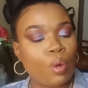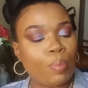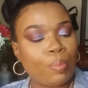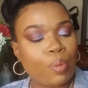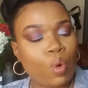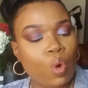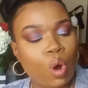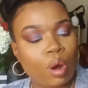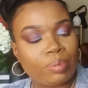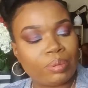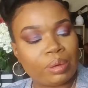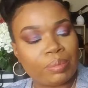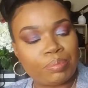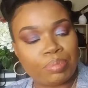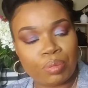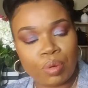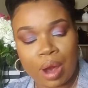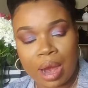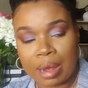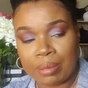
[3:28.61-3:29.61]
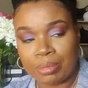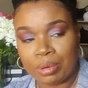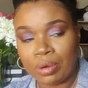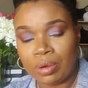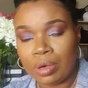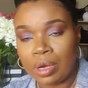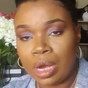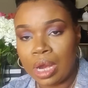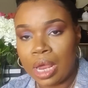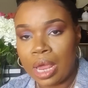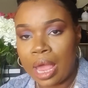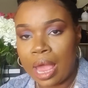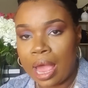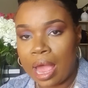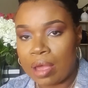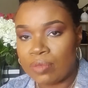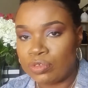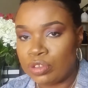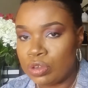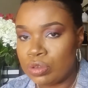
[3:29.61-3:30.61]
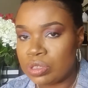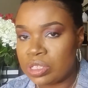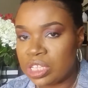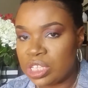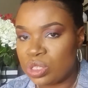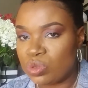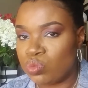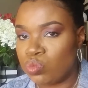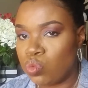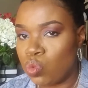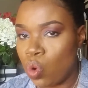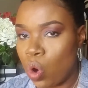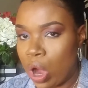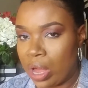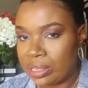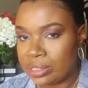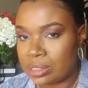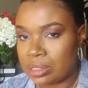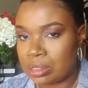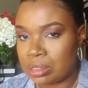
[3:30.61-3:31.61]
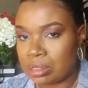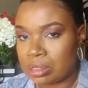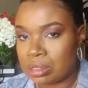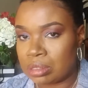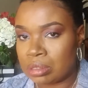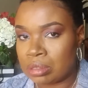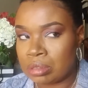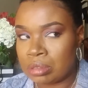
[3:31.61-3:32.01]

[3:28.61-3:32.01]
Pore-blem primer. I've used this once.